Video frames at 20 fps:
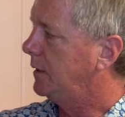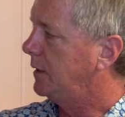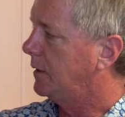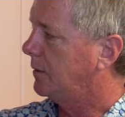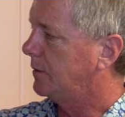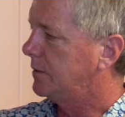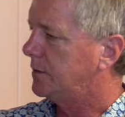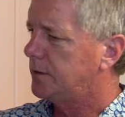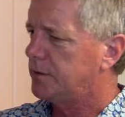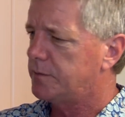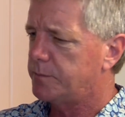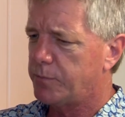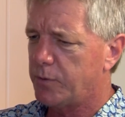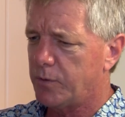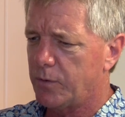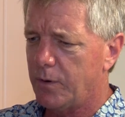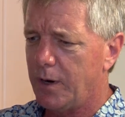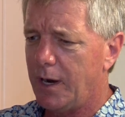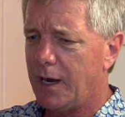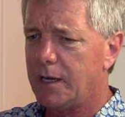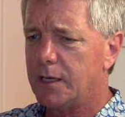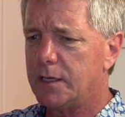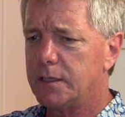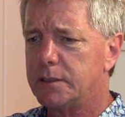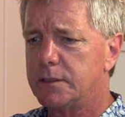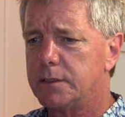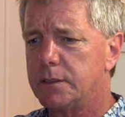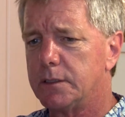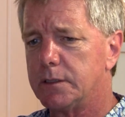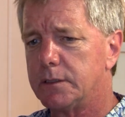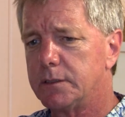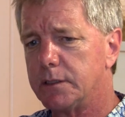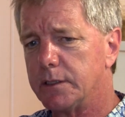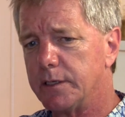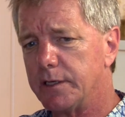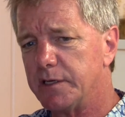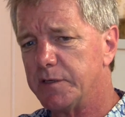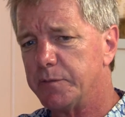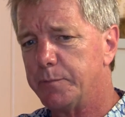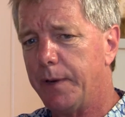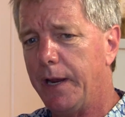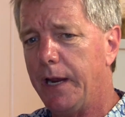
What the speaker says: you know, this paralysis and his